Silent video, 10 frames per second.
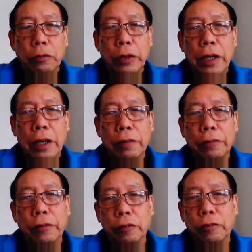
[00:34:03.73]
when we
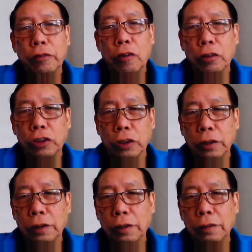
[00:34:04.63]
have a fruitful
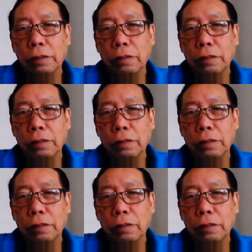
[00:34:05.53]
orchard,